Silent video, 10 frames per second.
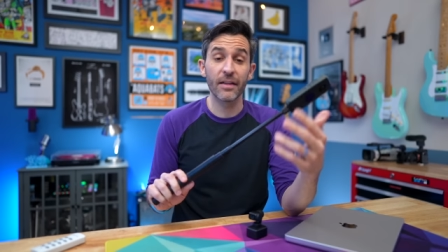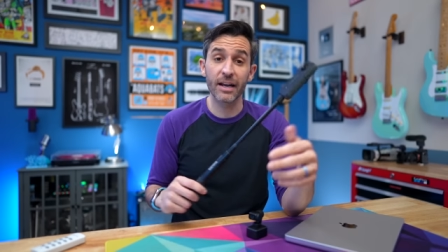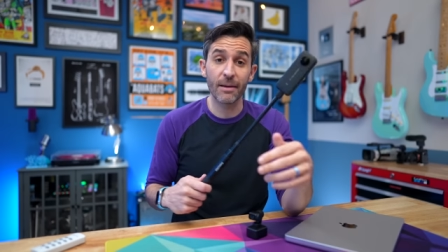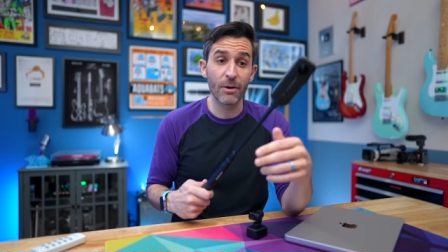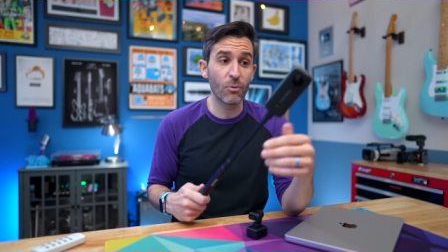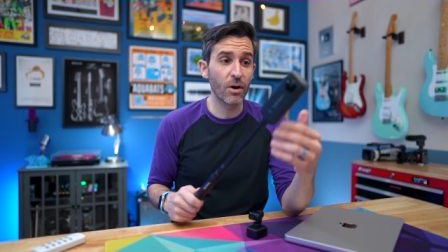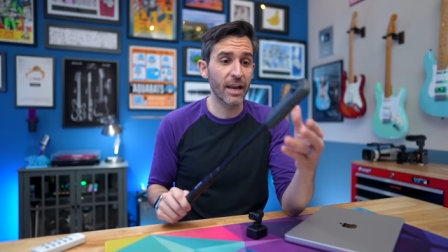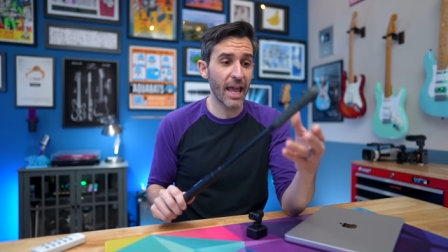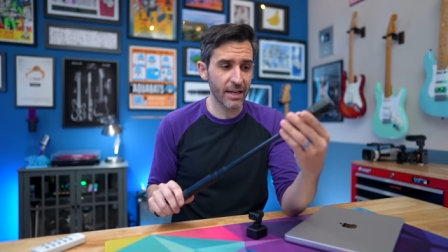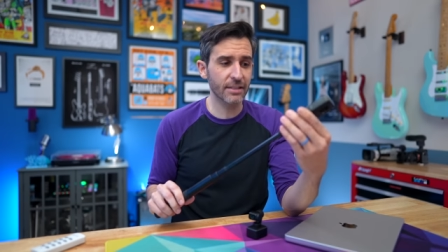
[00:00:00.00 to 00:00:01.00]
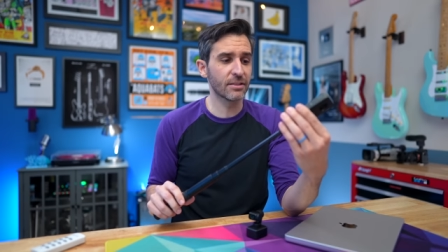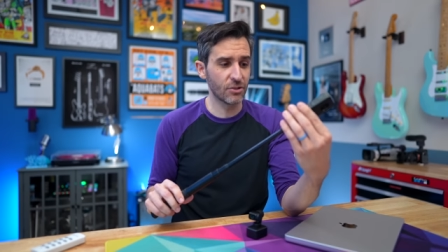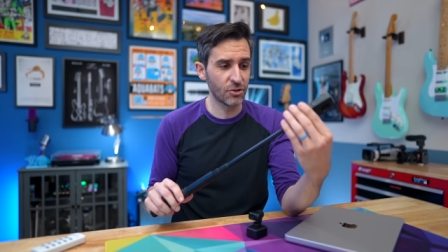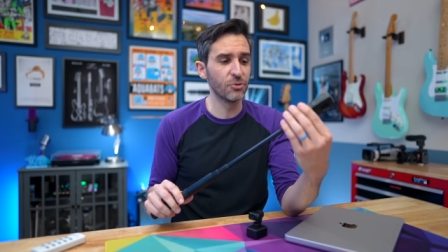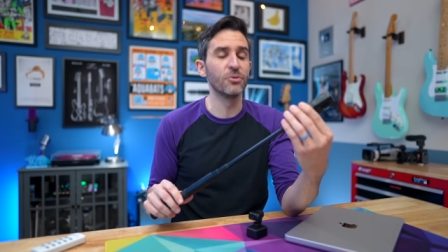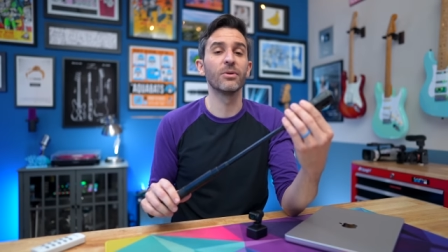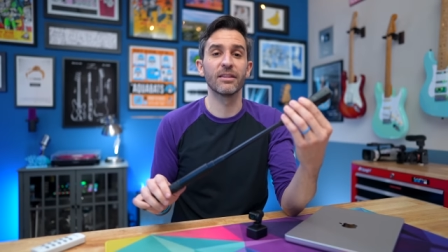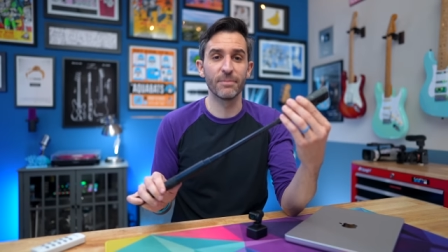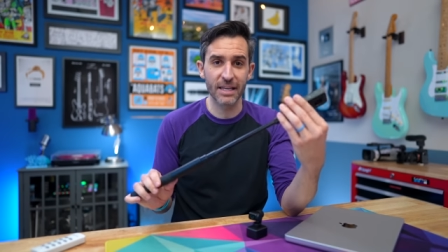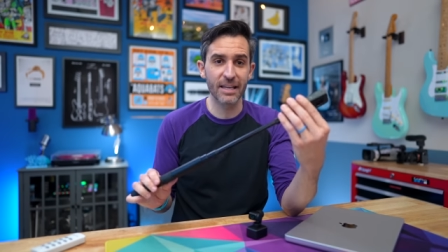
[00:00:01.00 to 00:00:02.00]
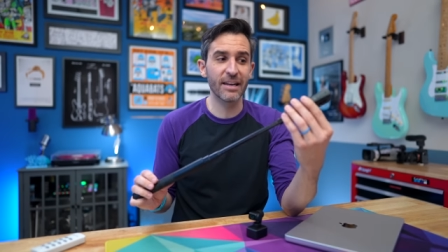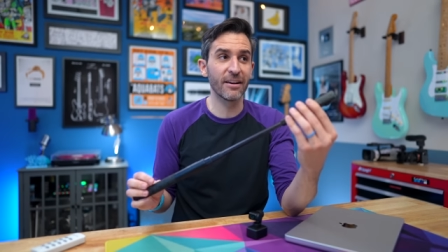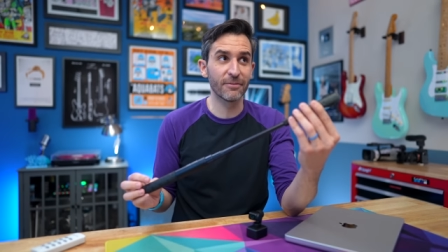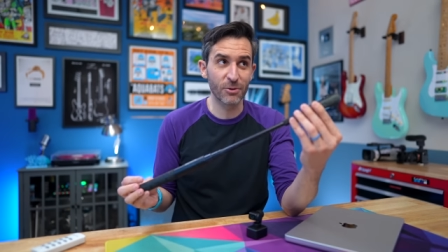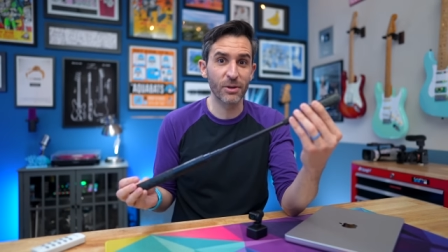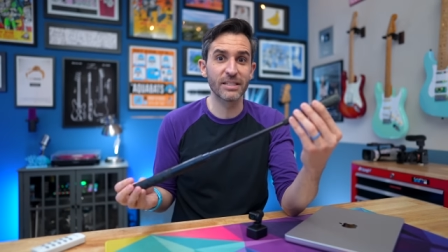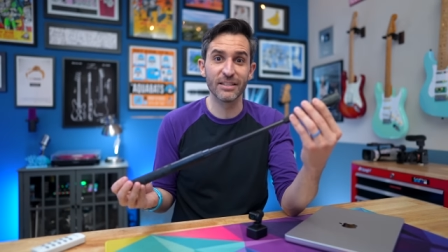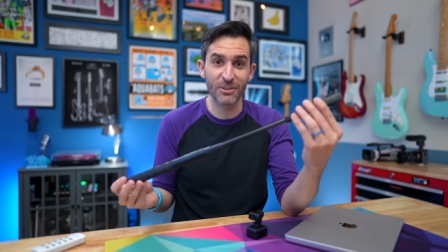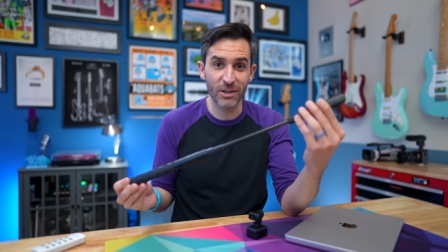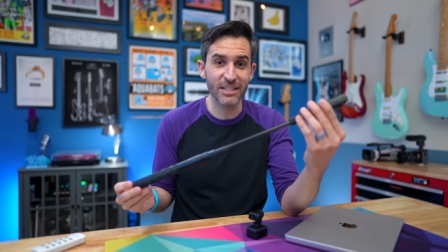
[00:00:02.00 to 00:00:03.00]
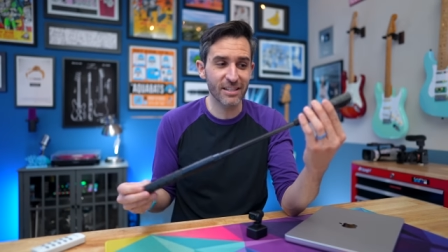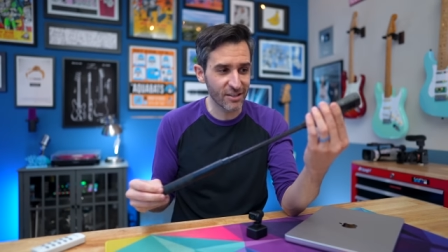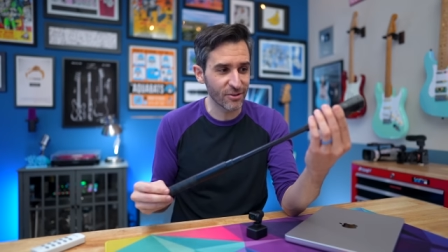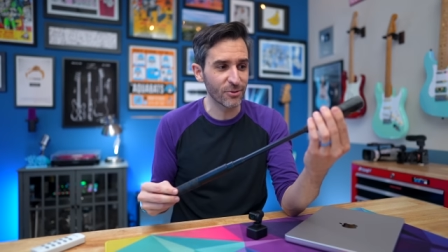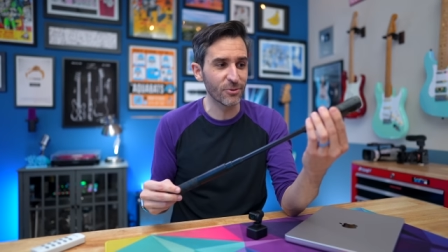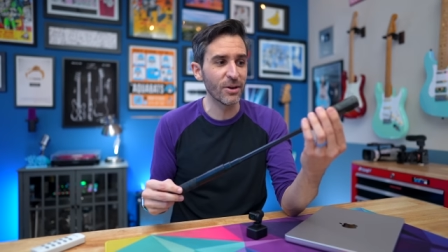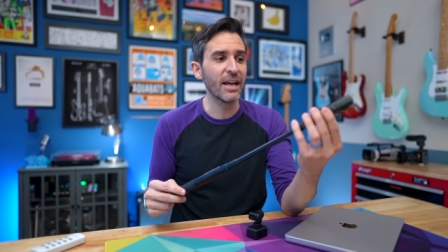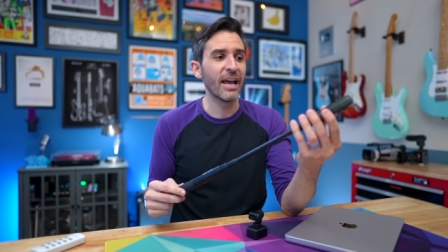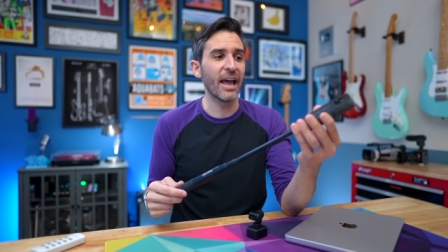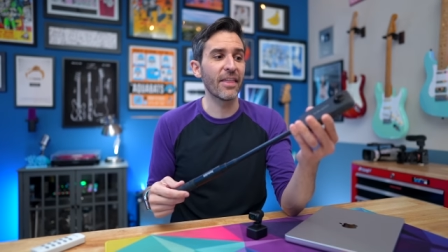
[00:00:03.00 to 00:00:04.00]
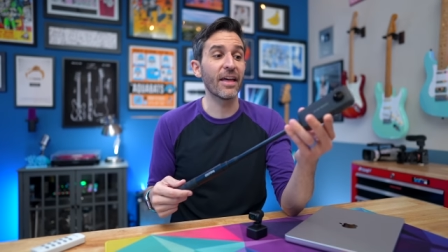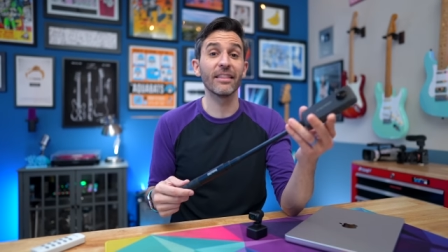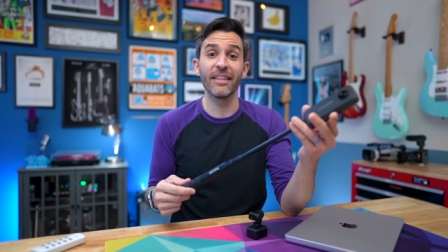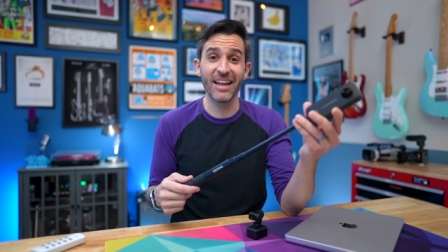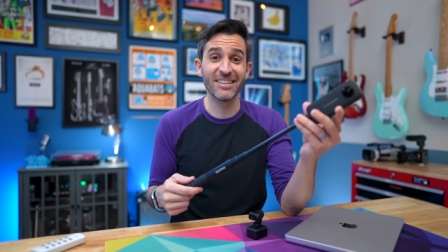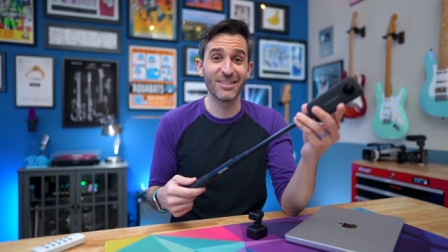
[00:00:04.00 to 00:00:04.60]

then I got my One X two at the beginning of twenty twenty-two, and that led